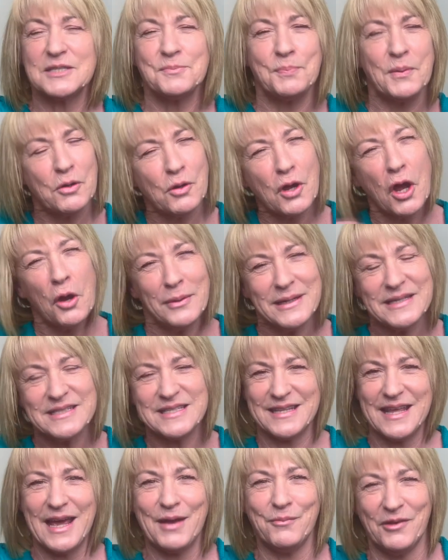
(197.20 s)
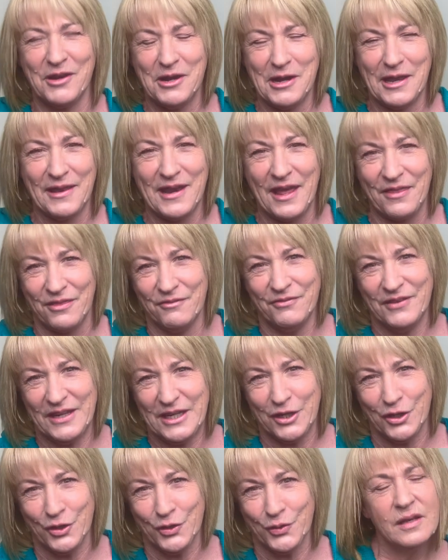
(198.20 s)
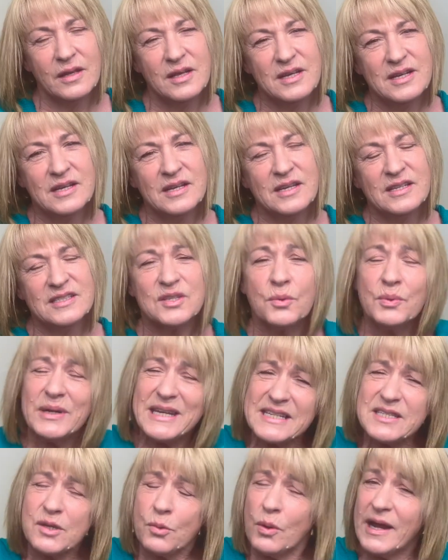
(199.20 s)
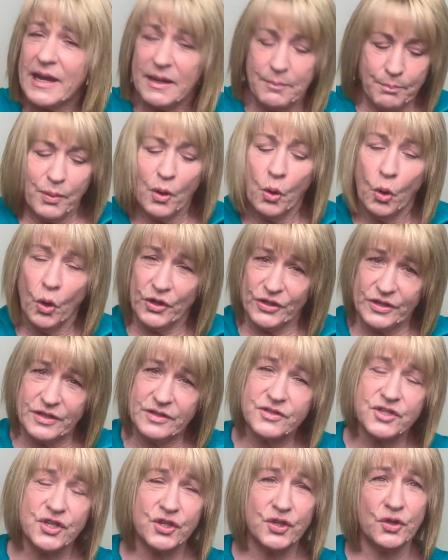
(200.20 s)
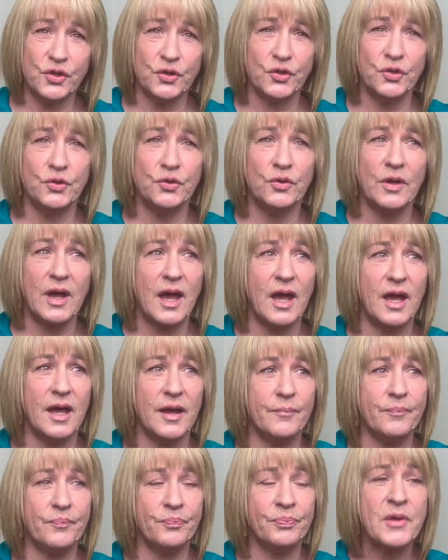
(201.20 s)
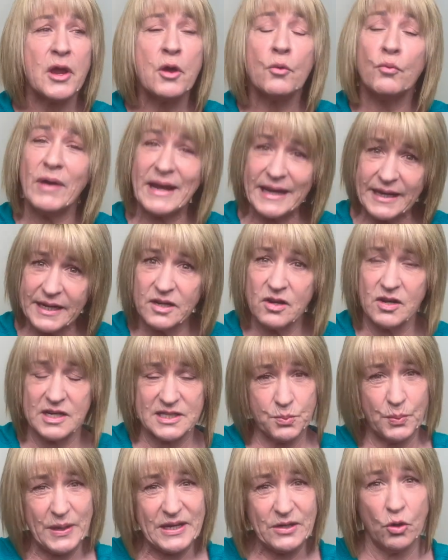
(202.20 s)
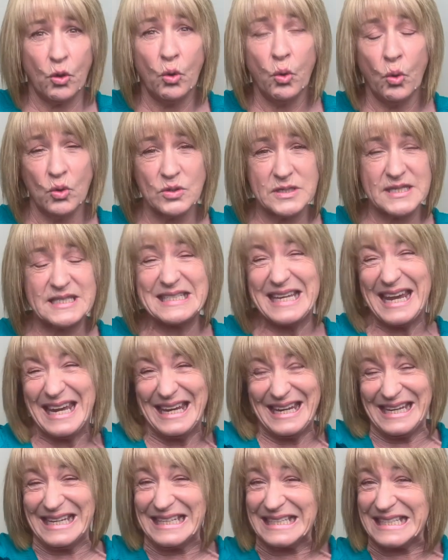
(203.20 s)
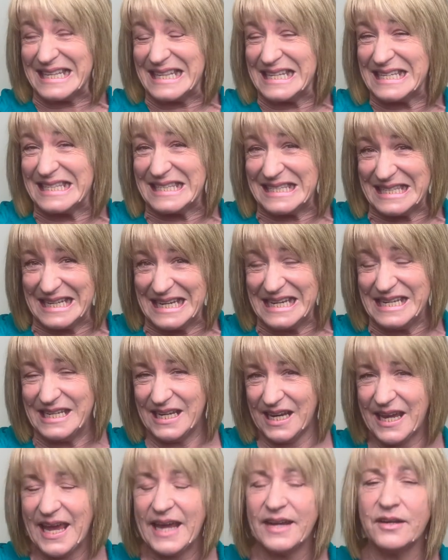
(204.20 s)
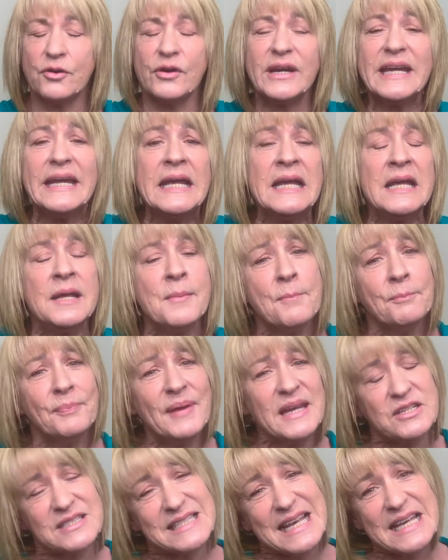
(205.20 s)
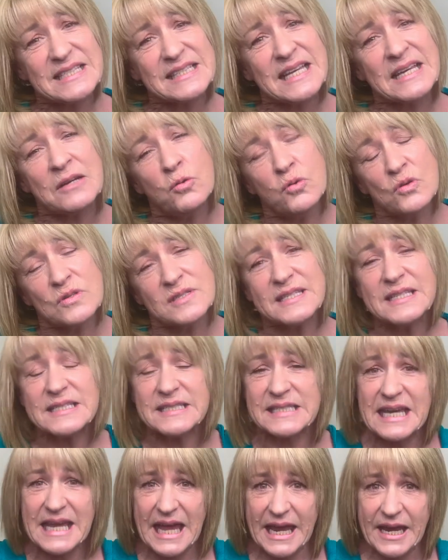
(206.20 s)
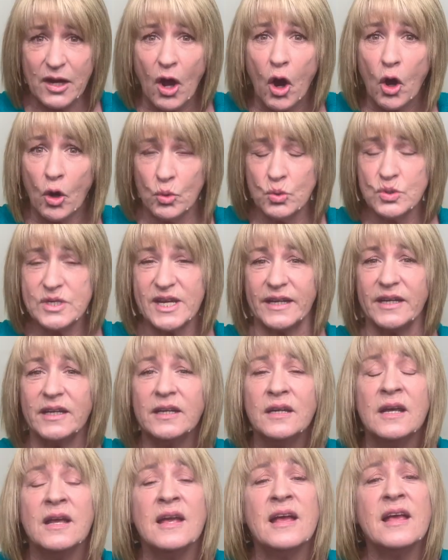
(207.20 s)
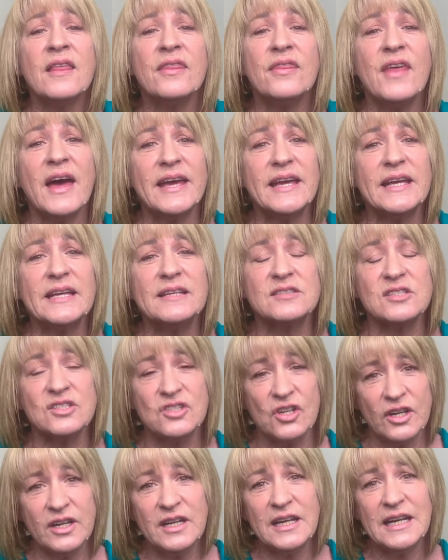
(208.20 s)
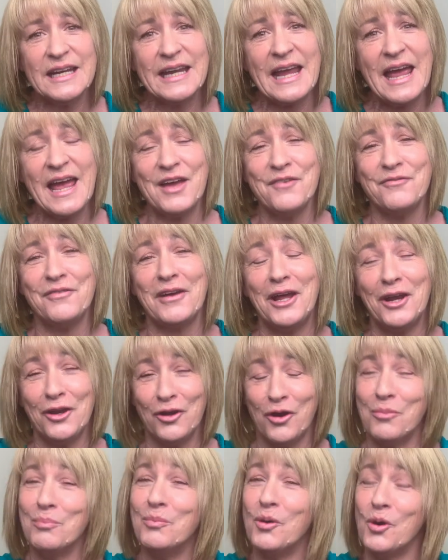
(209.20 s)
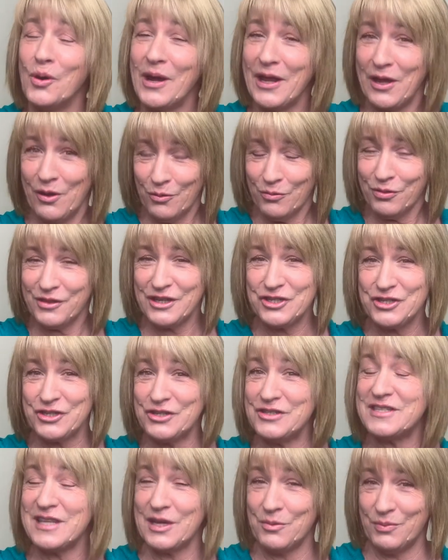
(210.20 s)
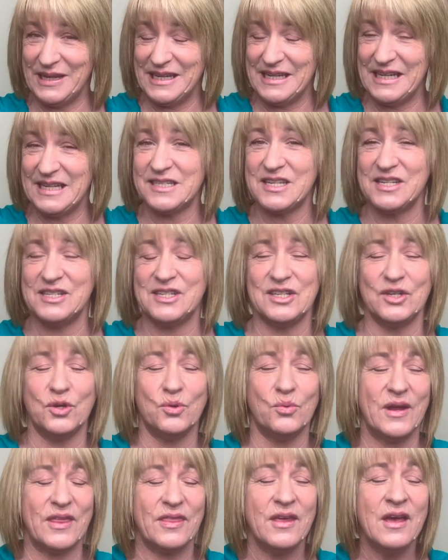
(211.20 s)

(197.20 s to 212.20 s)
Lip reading: but I'll go into that in another video. So it is quite important to recognize when your horse is getting into the senior category, because as horses get older, they certainly have a lot more health issues that we need to deal with.